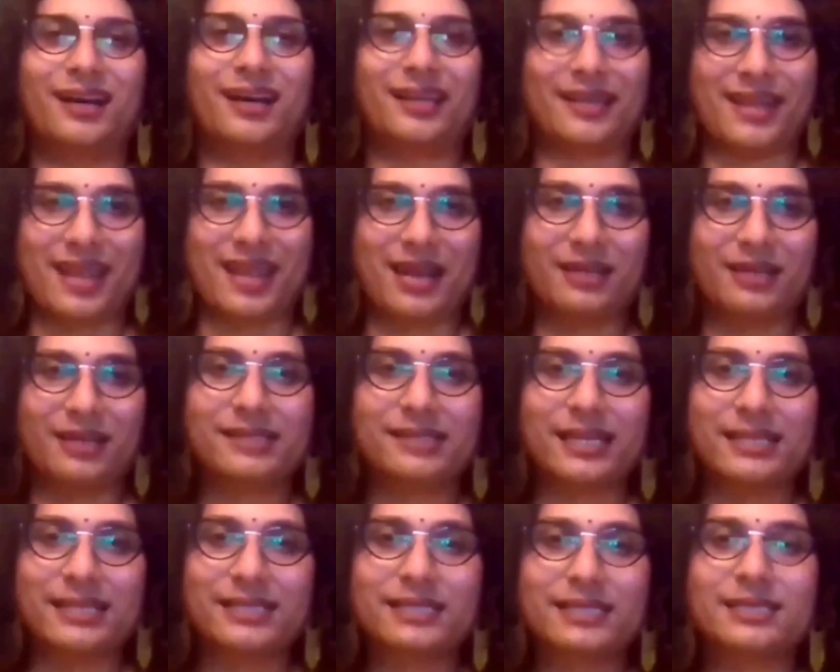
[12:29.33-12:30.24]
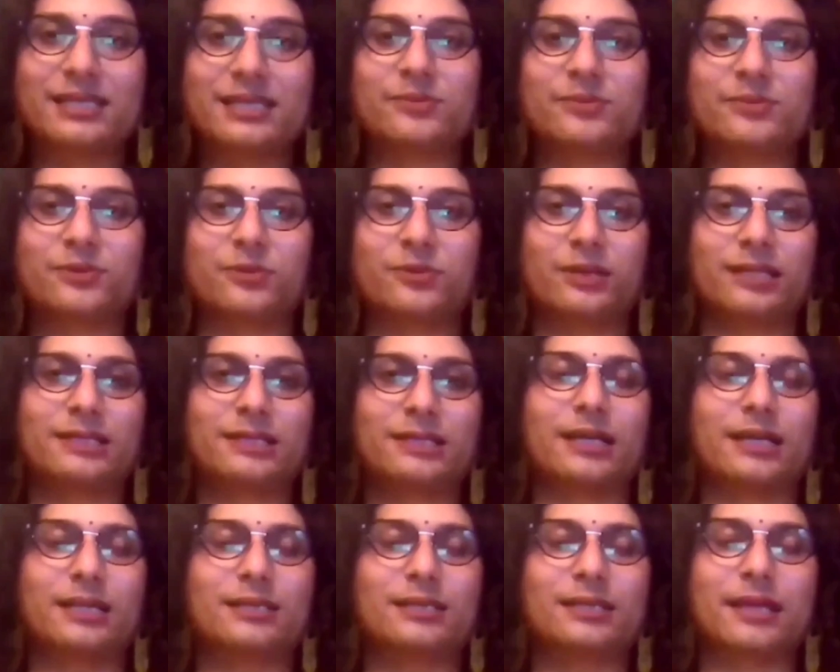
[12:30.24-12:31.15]
They are sensitive towards
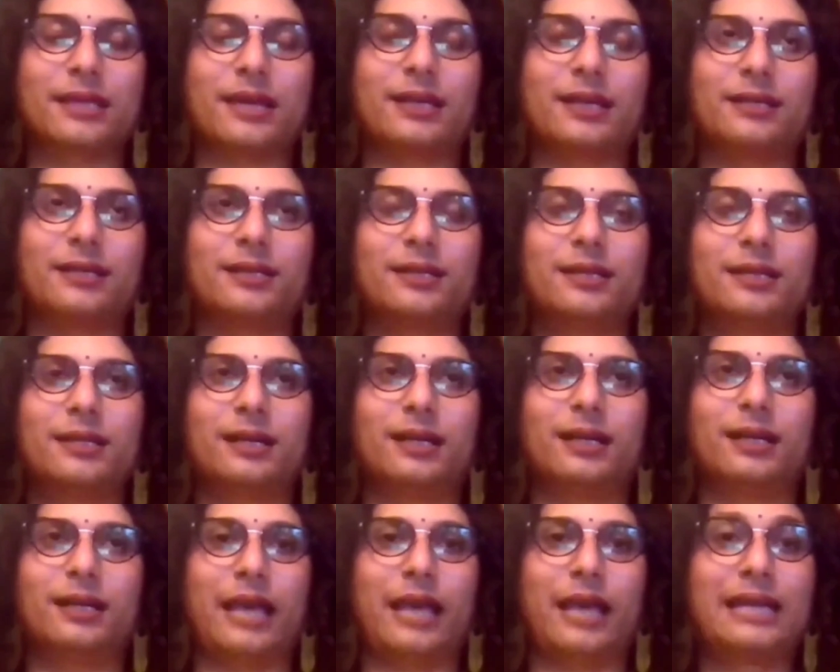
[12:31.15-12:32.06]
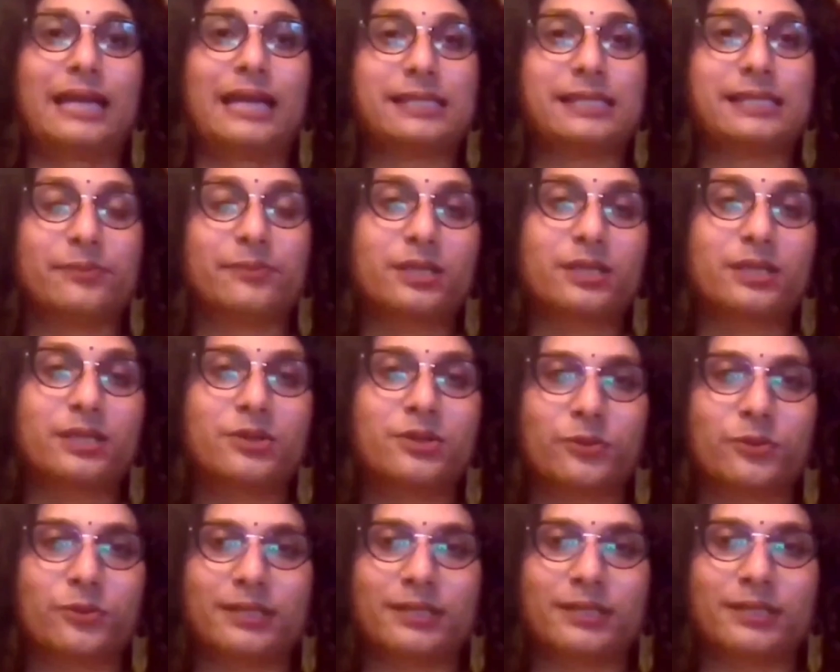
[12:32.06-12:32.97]
us. They are accepting
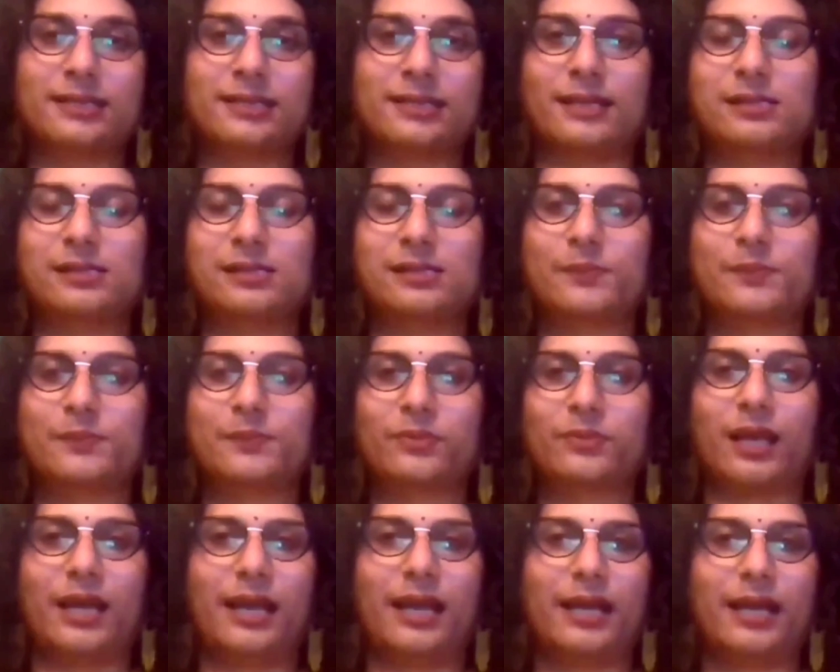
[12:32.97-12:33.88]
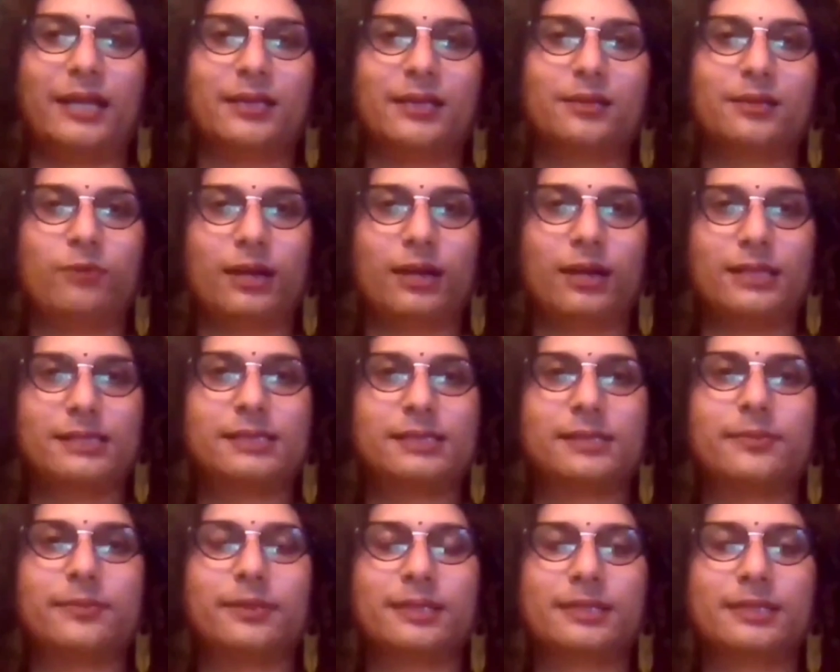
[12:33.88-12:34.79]
towards us. And one
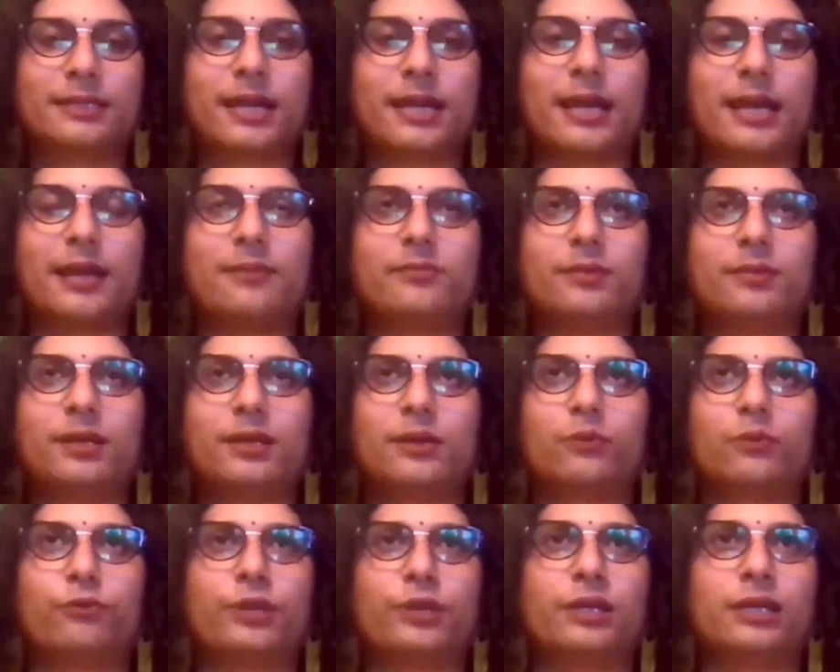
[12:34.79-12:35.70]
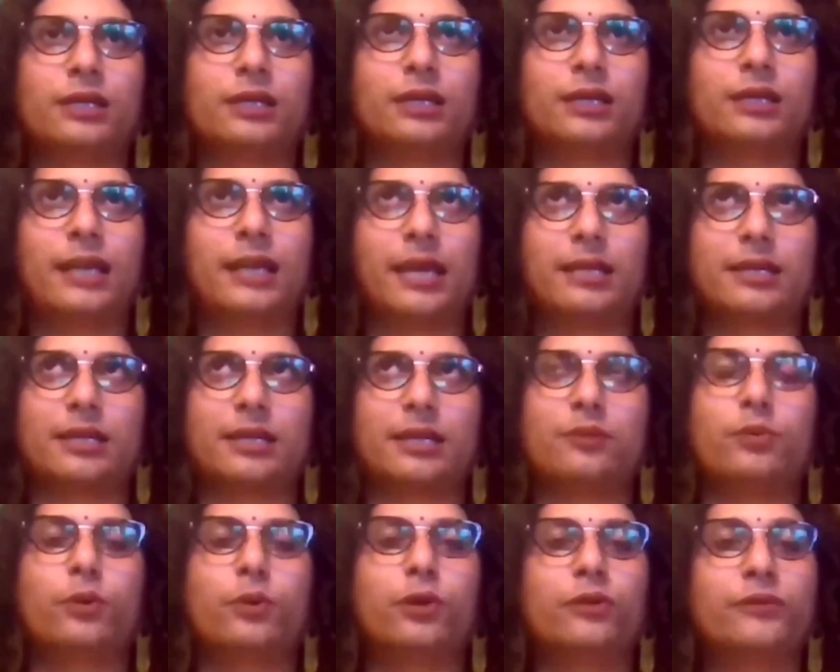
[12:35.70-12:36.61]
step at a time, we get
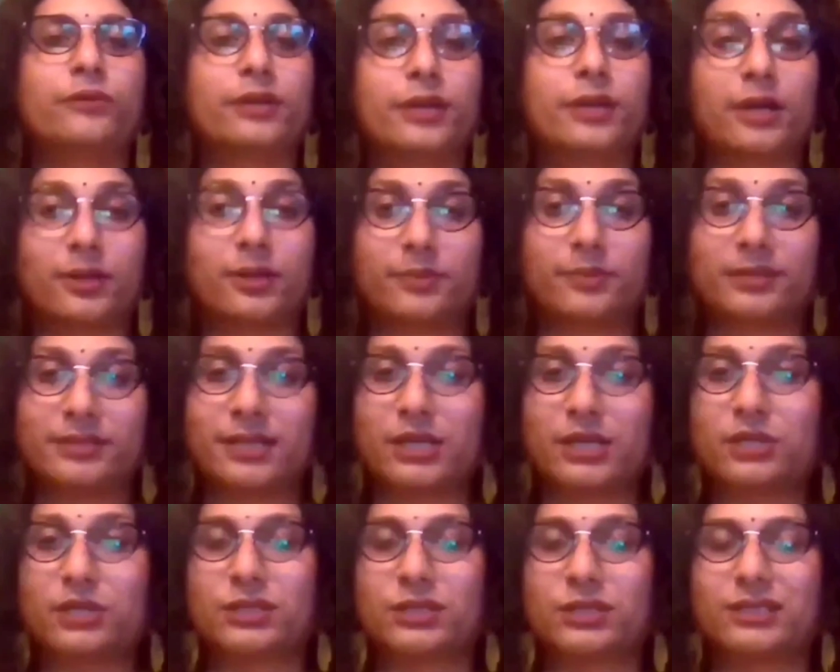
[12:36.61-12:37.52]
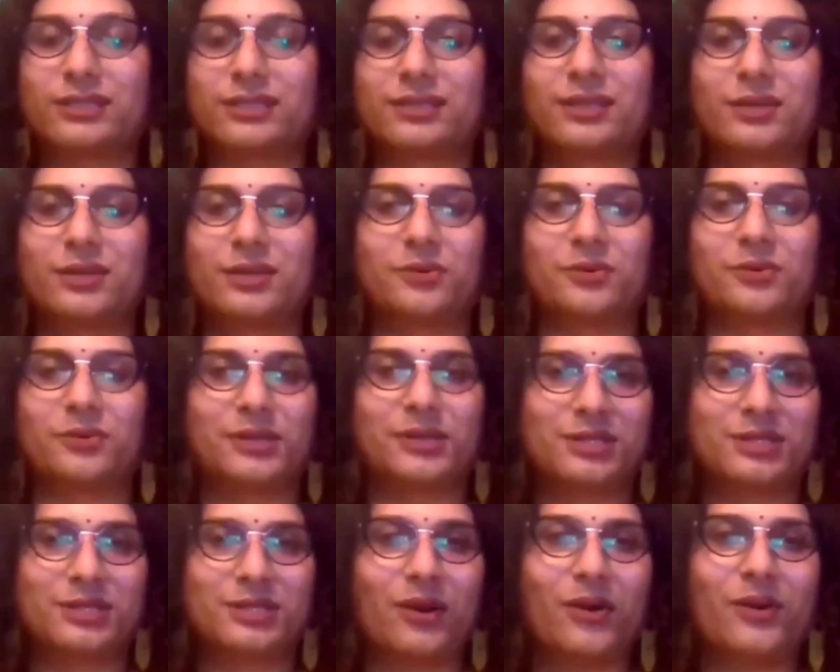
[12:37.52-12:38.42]
involved in conversation. We
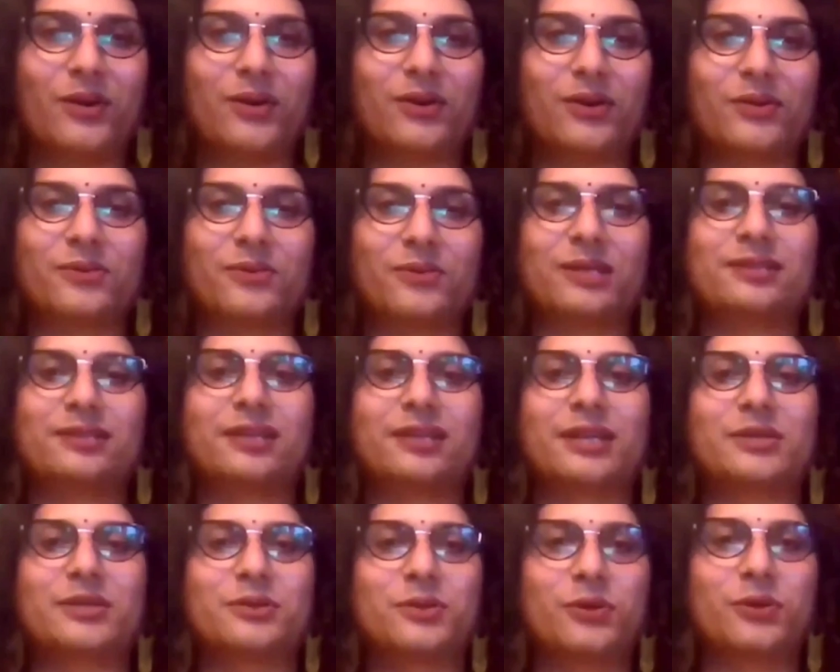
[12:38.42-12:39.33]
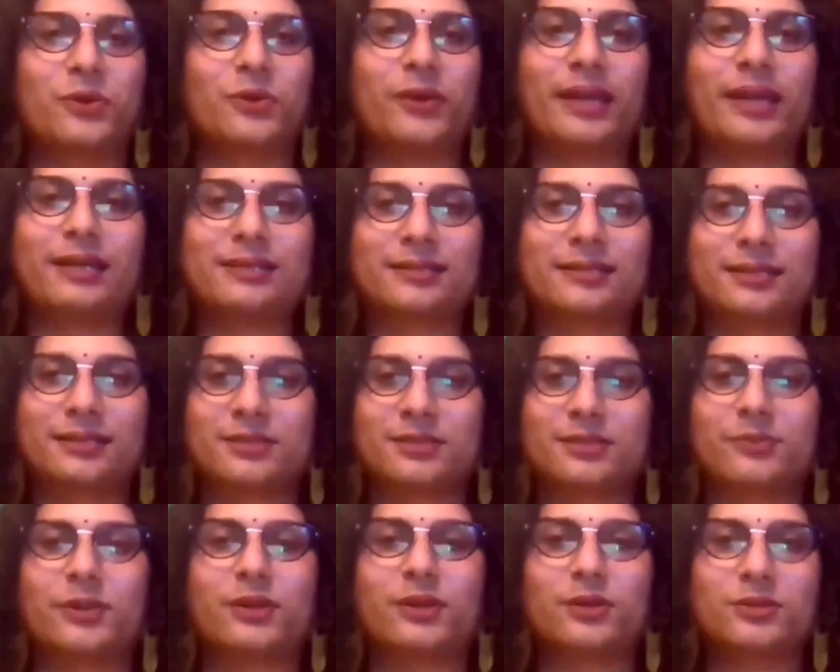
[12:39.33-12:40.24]
talk, we try to
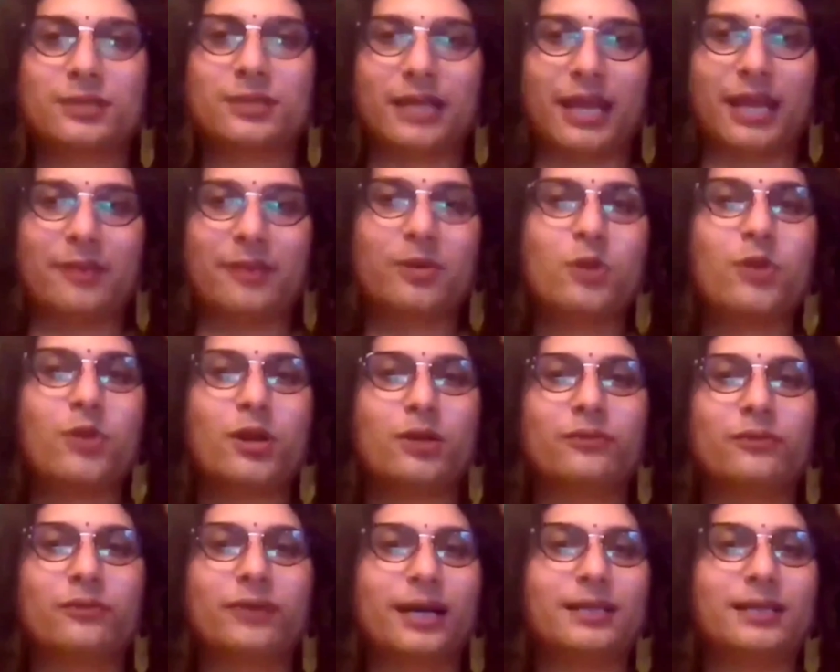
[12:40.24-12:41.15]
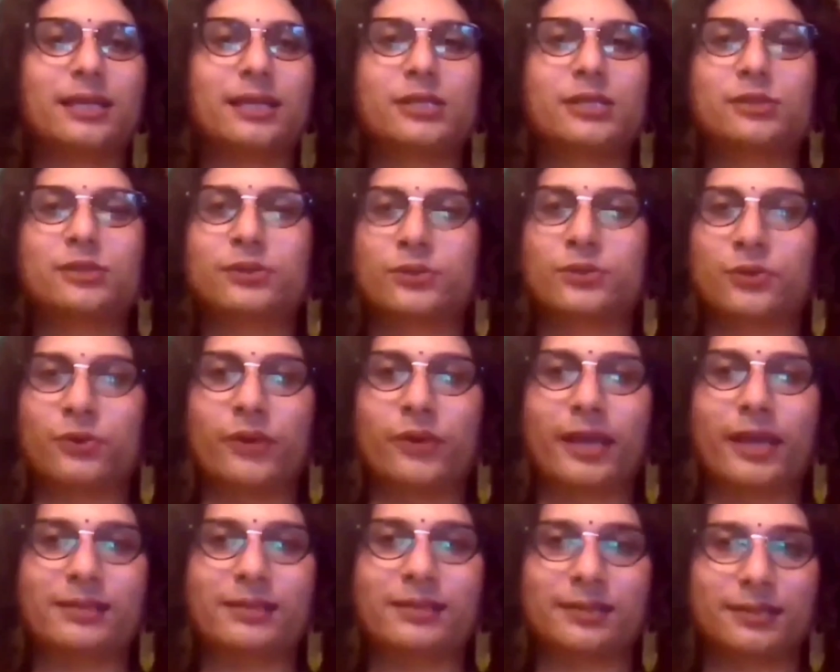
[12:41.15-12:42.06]
coexist because every one of us has to
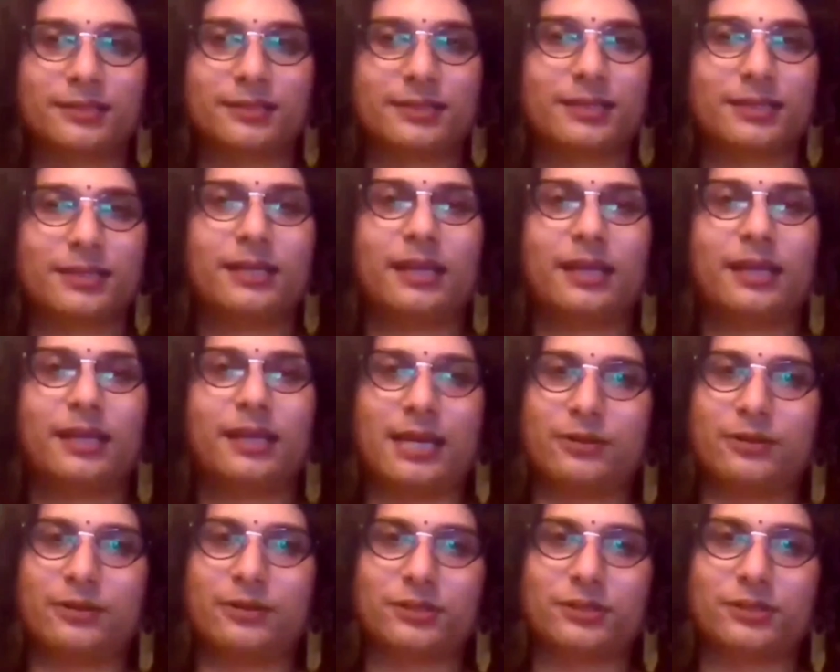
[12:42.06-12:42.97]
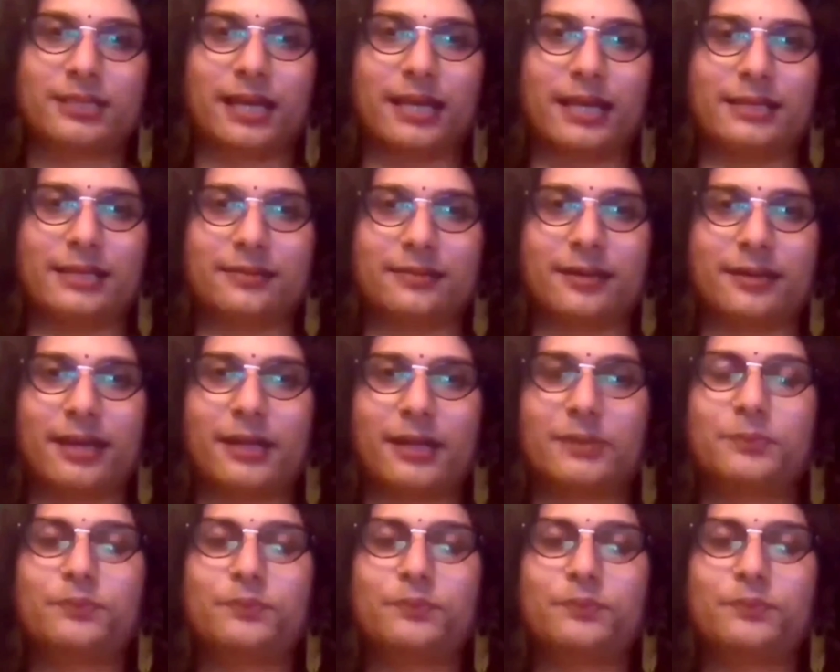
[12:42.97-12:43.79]
coexist in our society, right?